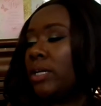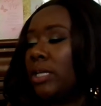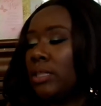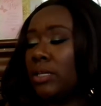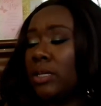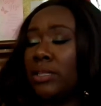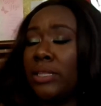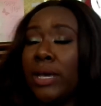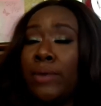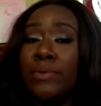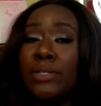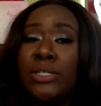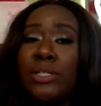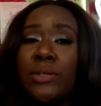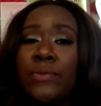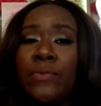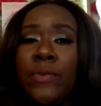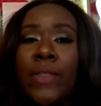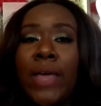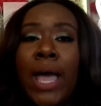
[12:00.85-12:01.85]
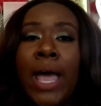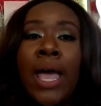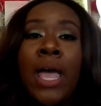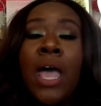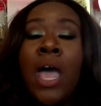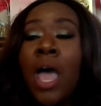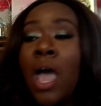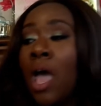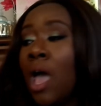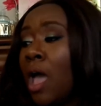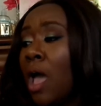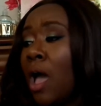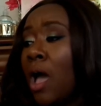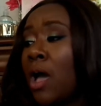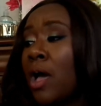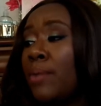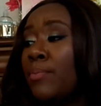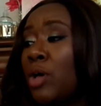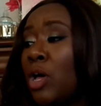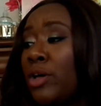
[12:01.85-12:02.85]
I thought that was cute for that.
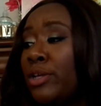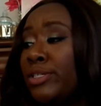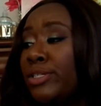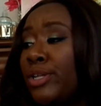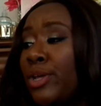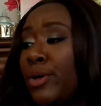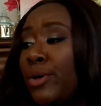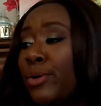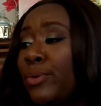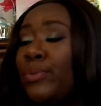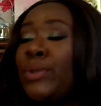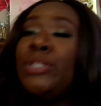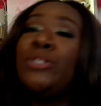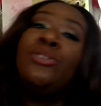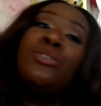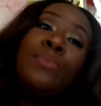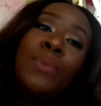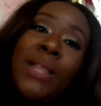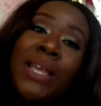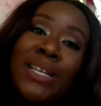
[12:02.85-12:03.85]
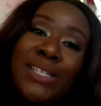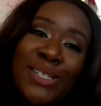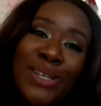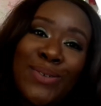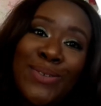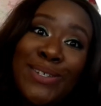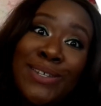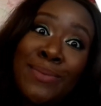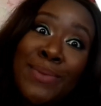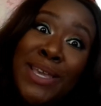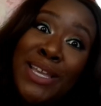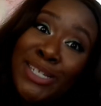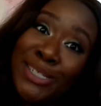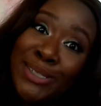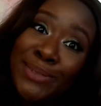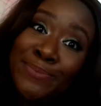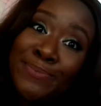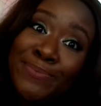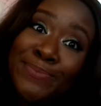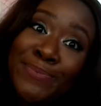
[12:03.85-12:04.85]
Also, we do plan to go to the
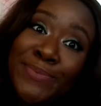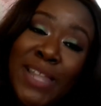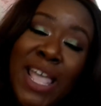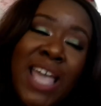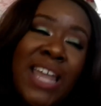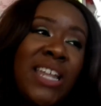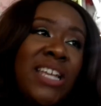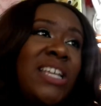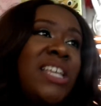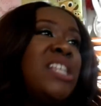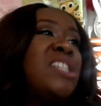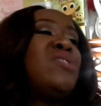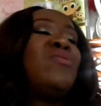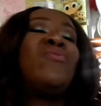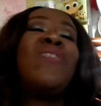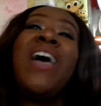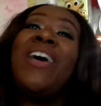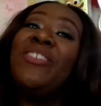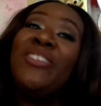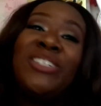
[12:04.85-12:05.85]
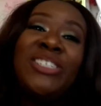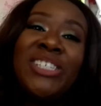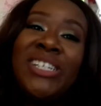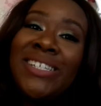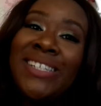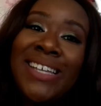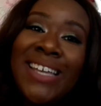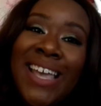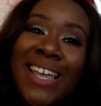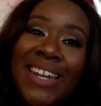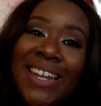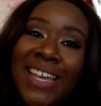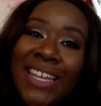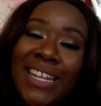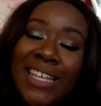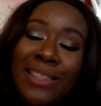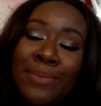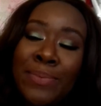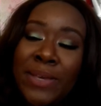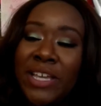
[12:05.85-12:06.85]
beach, and it gets rather chilly at night
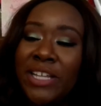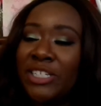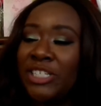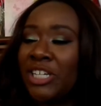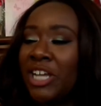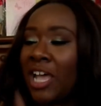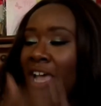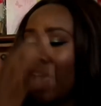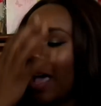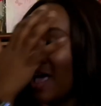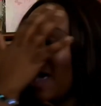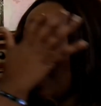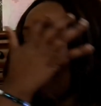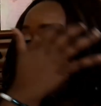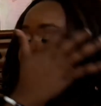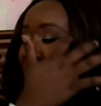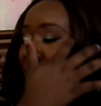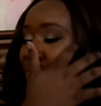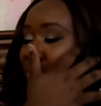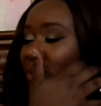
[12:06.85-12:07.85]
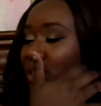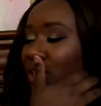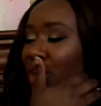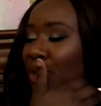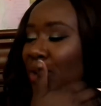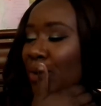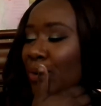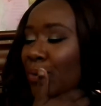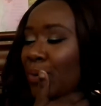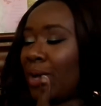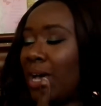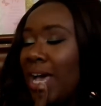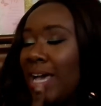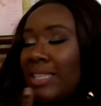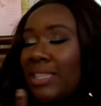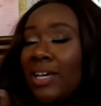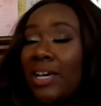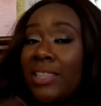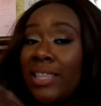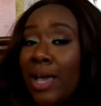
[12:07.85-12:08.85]
at the beach. So I
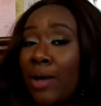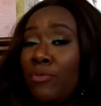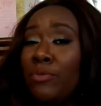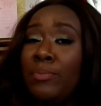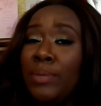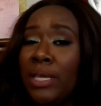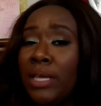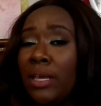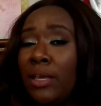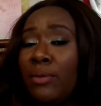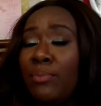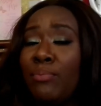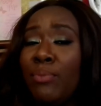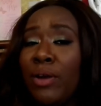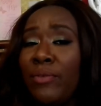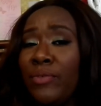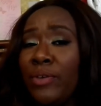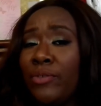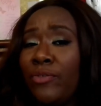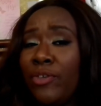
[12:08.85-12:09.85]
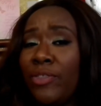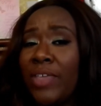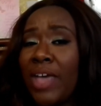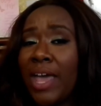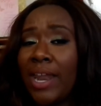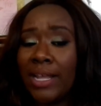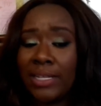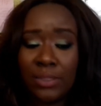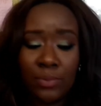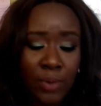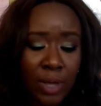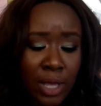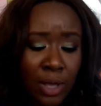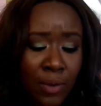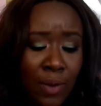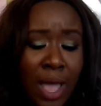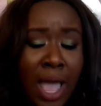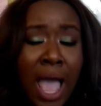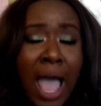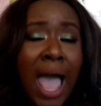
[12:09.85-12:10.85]
thought that would be perfect for that as well.